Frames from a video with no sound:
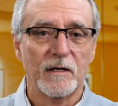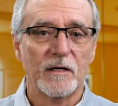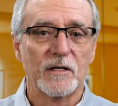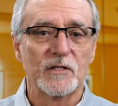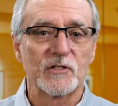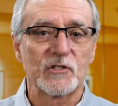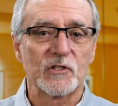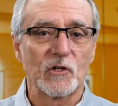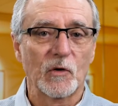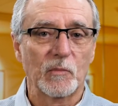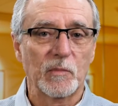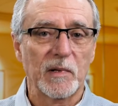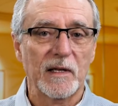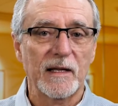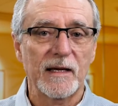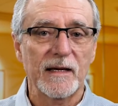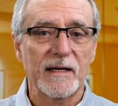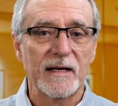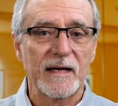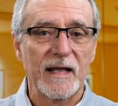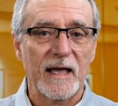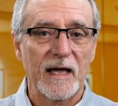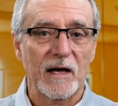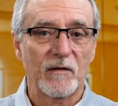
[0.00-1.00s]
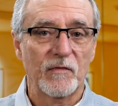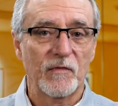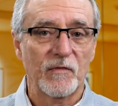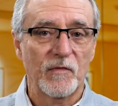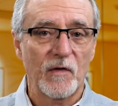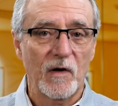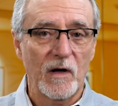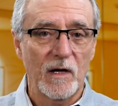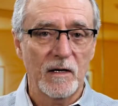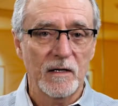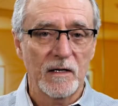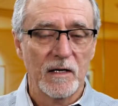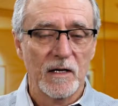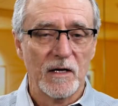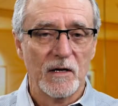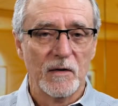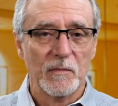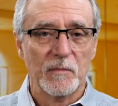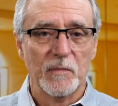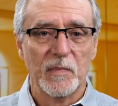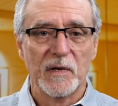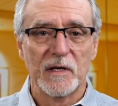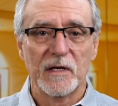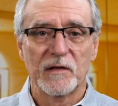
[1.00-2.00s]
So play and have fun,
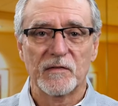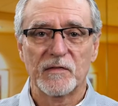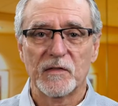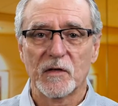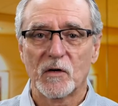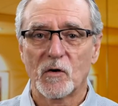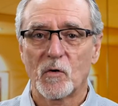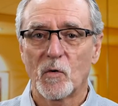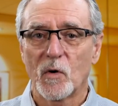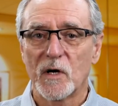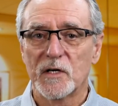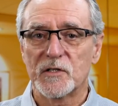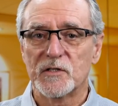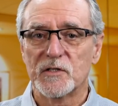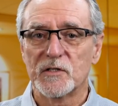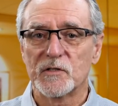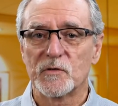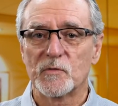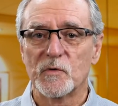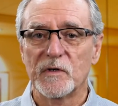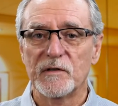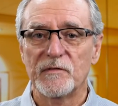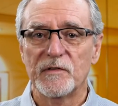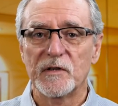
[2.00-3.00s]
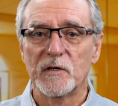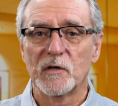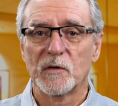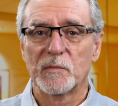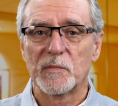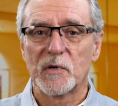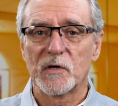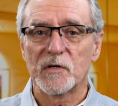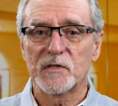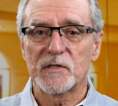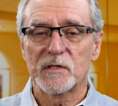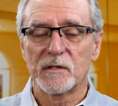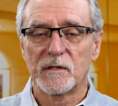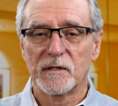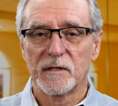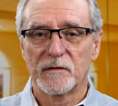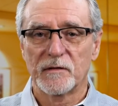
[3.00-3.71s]
but if the questions reveal personal